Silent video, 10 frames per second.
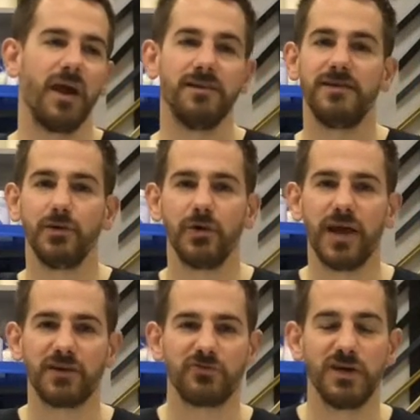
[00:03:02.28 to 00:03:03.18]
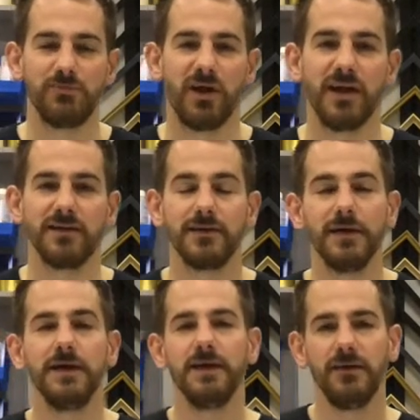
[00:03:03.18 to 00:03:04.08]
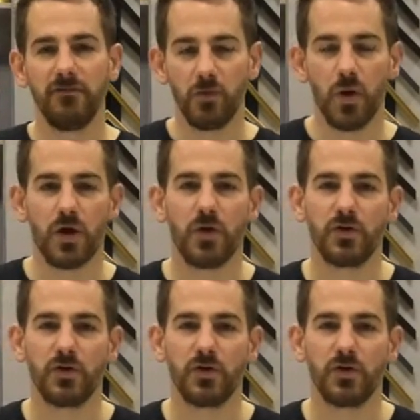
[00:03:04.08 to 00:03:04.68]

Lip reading: until your next rebrand, if you work